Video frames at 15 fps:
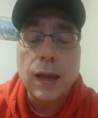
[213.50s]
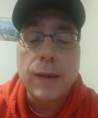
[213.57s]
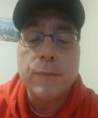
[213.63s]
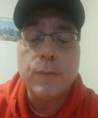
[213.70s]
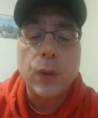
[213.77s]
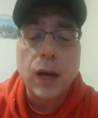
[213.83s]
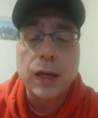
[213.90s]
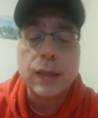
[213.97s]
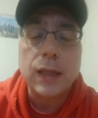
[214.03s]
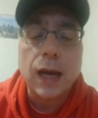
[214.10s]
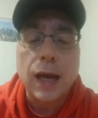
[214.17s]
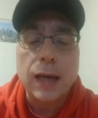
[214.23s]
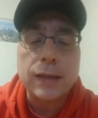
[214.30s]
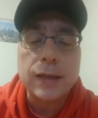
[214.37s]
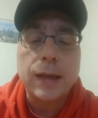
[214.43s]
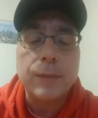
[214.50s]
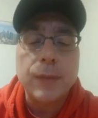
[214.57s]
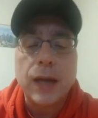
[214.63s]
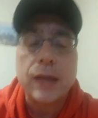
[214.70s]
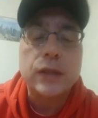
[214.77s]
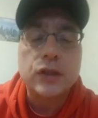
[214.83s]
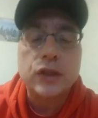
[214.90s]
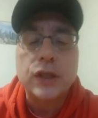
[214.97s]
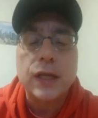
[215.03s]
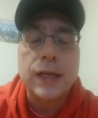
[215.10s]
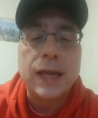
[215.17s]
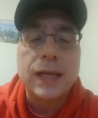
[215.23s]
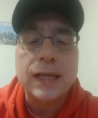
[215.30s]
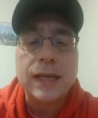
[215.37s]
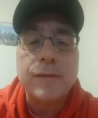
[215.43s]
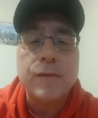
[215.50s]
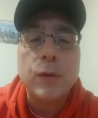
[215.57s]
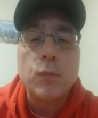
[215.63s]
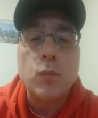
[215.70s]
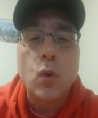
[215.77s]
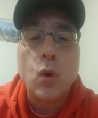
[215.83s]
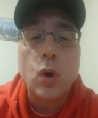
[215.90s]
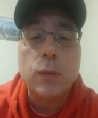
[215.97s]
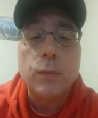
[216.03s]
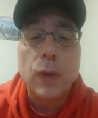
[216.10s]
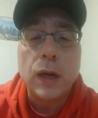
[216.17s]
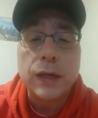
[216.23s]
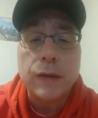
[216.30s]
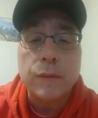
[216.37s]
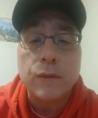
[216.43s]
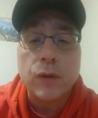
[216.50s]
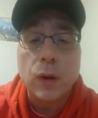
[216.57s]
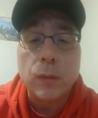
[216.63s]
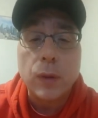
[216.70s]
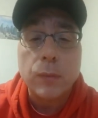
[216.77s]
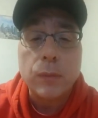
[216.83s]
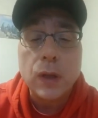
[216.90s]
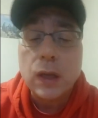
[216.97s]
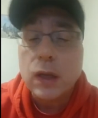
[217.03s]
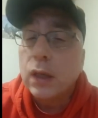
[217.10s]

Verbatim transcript: And by that, they managed to get even more money from him.